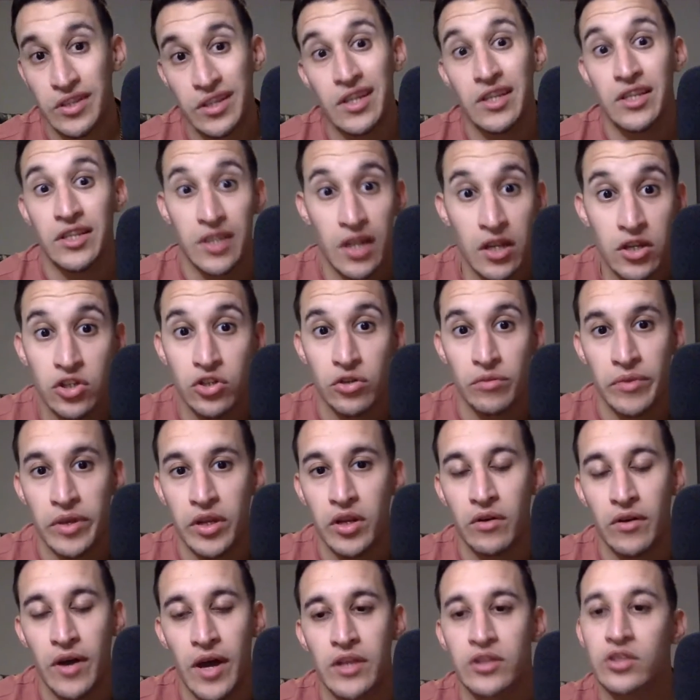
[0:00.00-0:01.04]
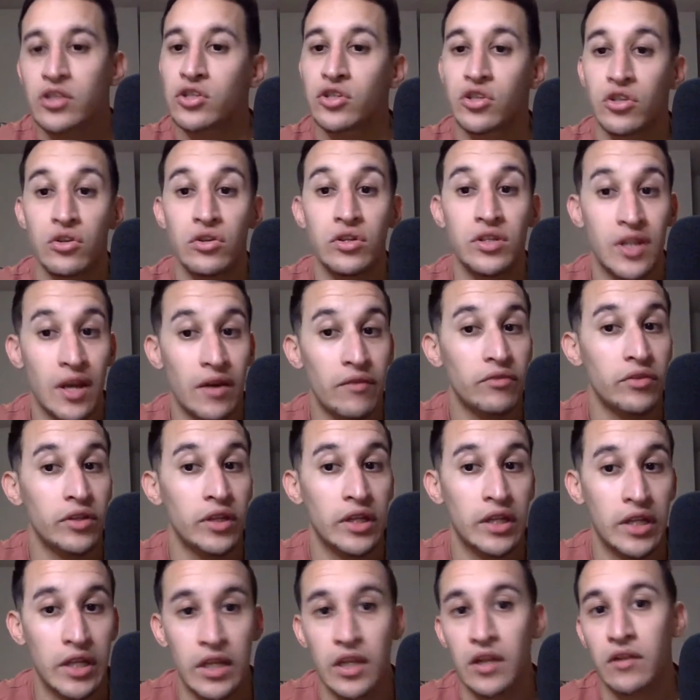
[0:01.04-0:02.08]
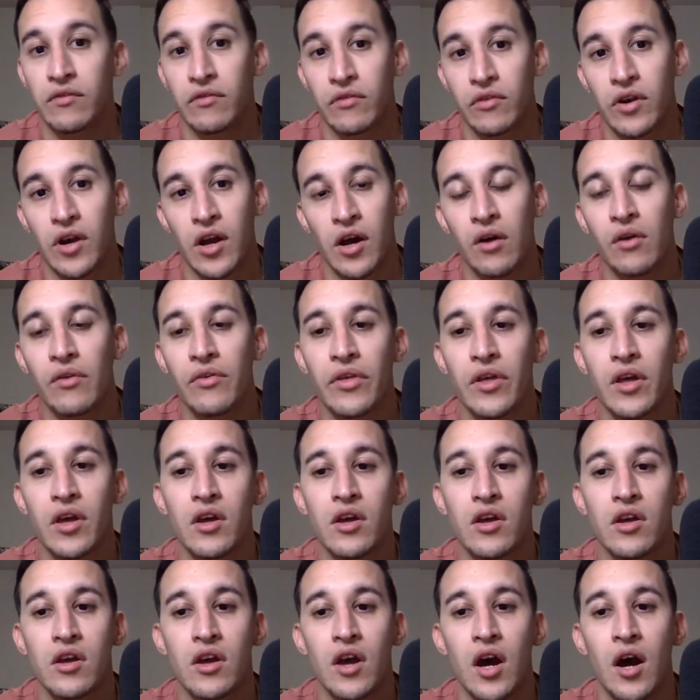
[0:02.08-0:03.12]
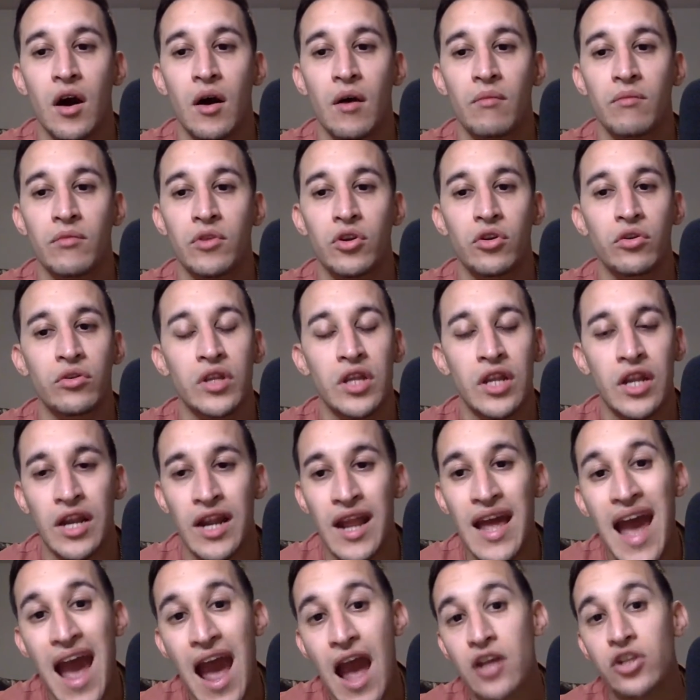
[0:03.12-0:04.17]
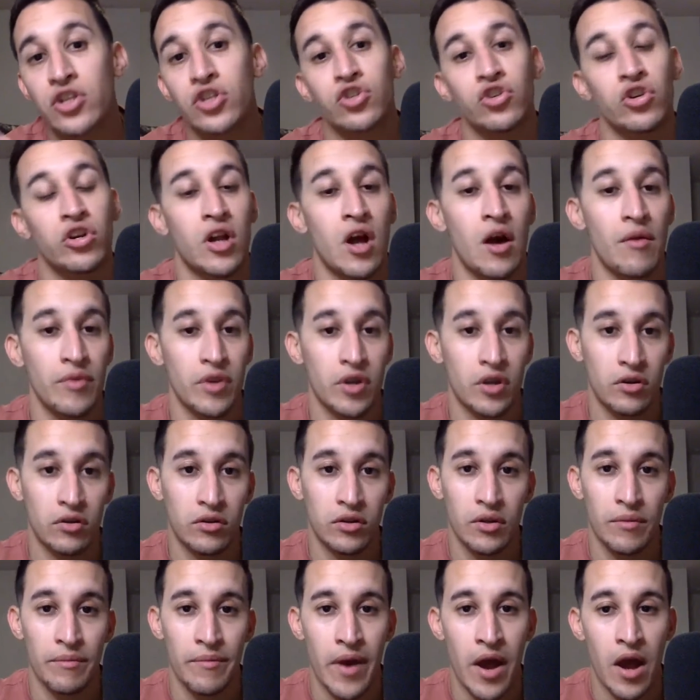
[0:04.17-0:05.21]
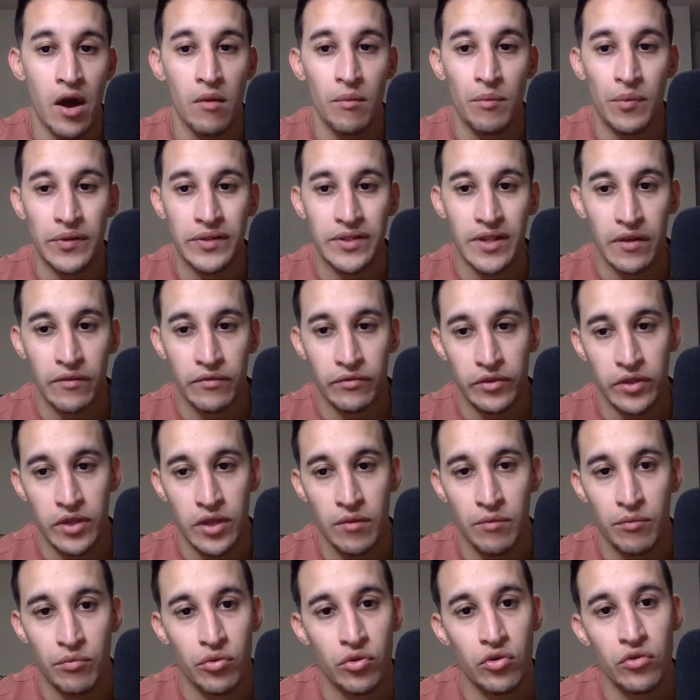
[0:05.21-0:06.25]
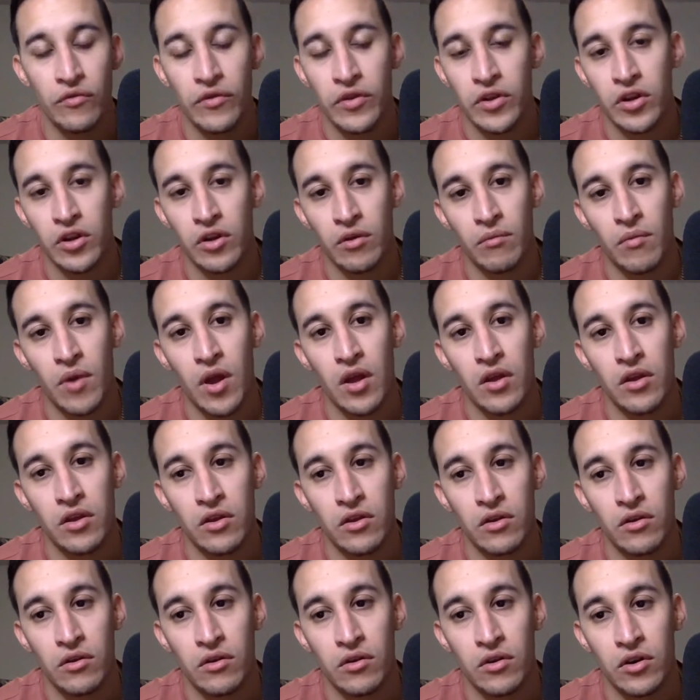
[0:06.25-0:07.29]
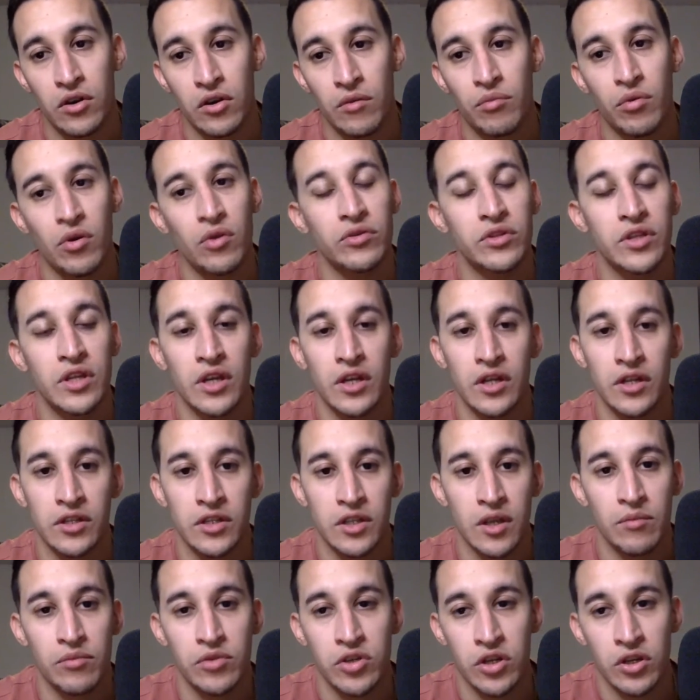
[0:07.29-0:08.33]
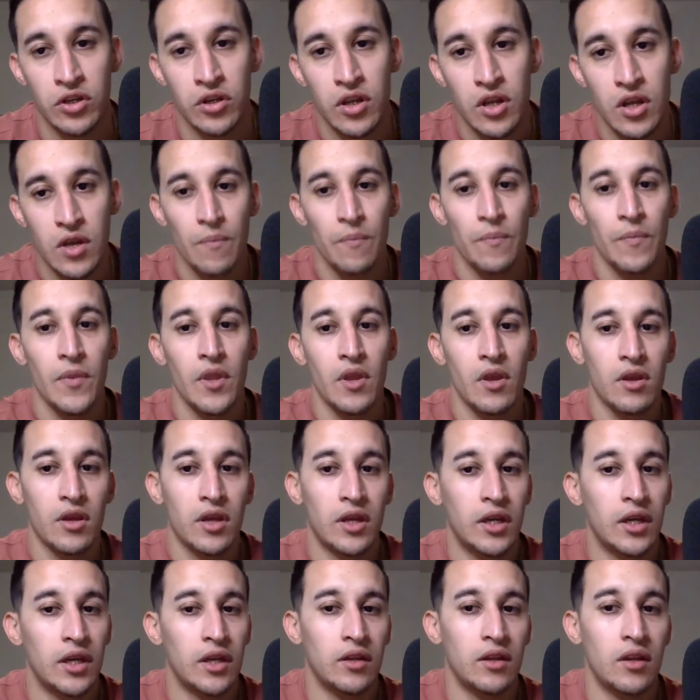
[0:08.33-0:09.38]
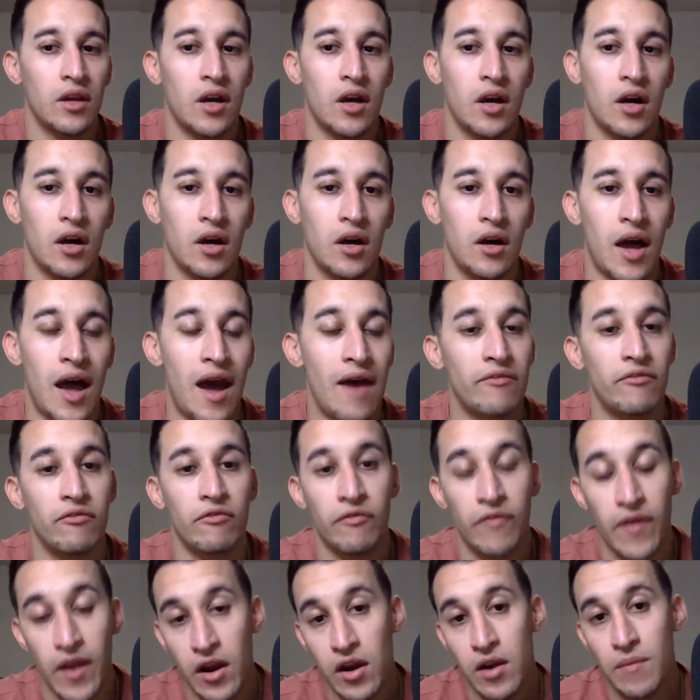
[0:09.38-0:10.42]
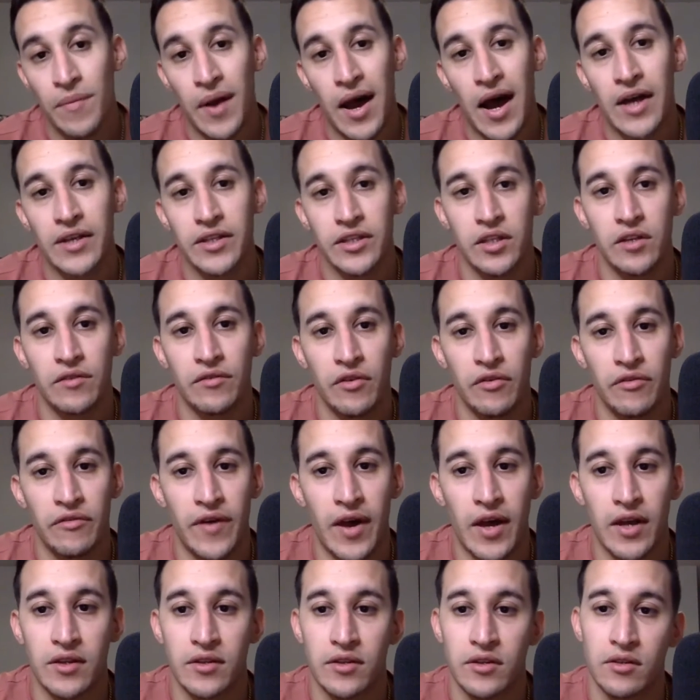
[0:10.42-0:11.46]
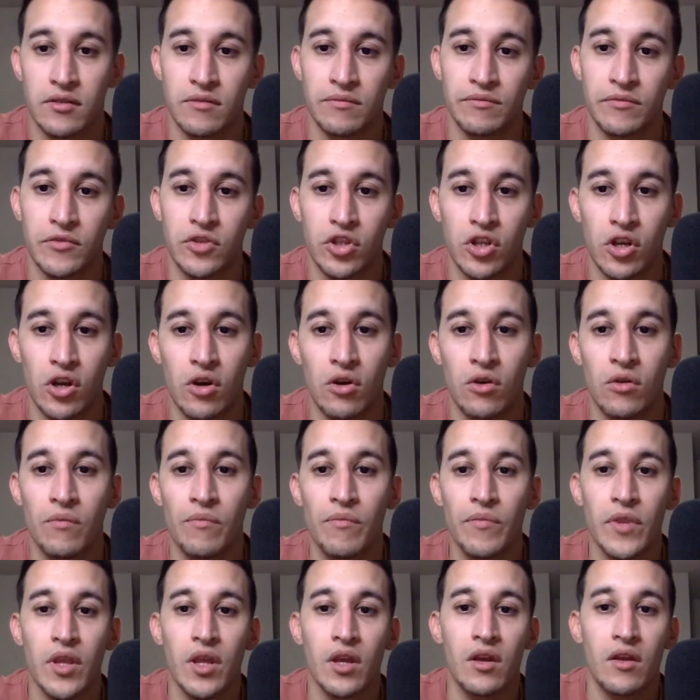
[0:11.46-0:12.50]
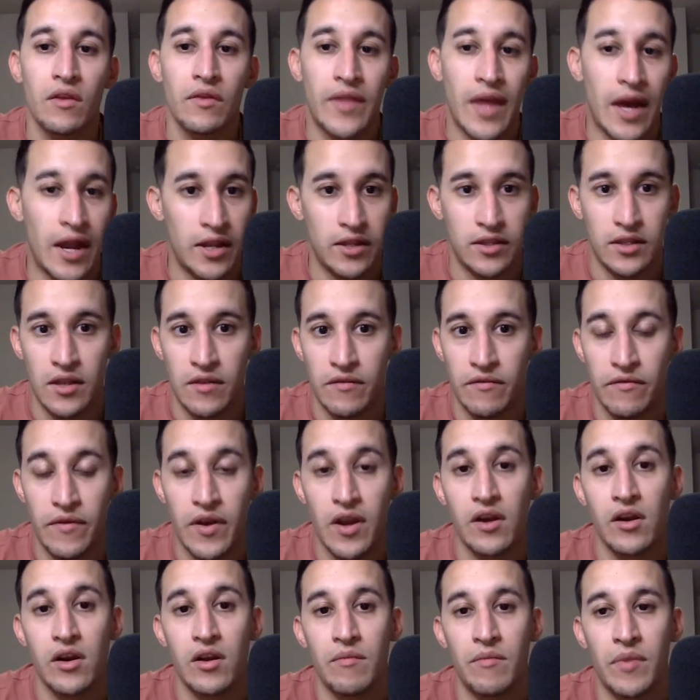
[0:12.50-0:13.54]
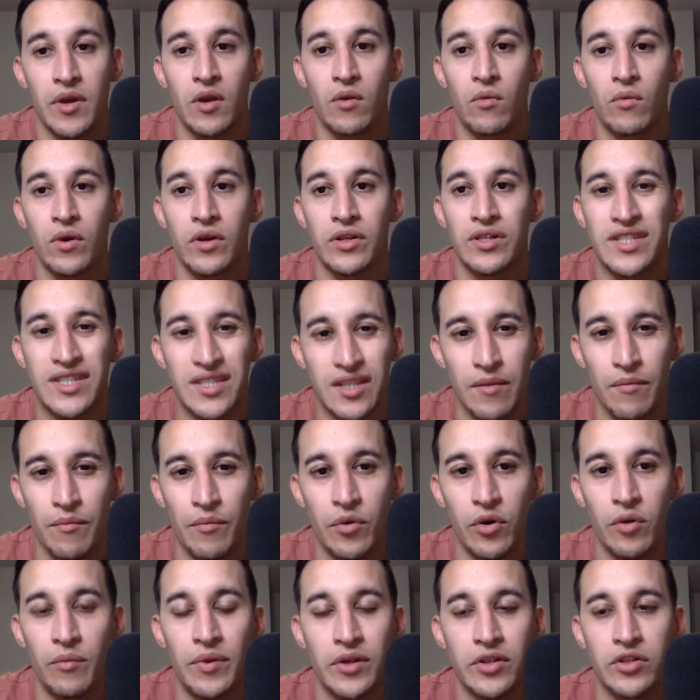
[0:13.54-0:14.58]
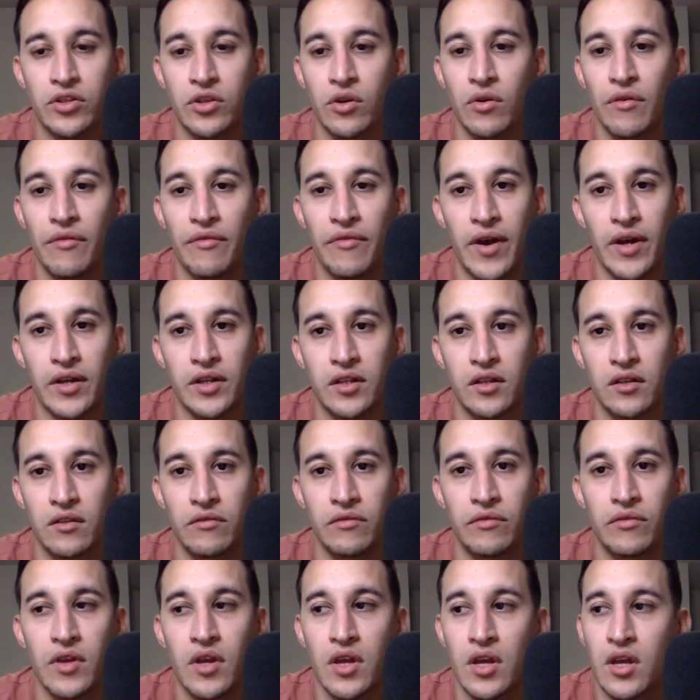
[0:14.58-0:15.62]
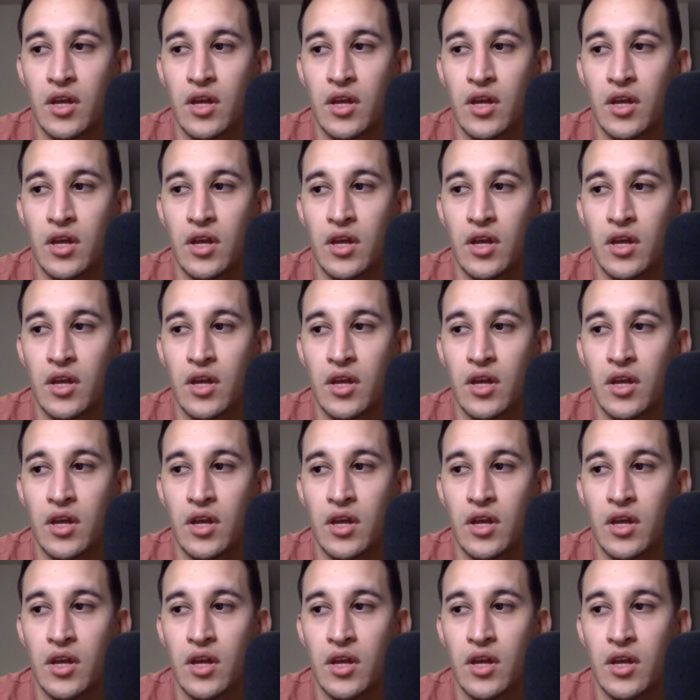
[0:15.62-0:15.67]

an essential amino acid, so you definitely need it for health. You don't need an astronomical amount, but definitely improving your protein consumption can have very positive effects. So that is a very big one. Simple but so effective.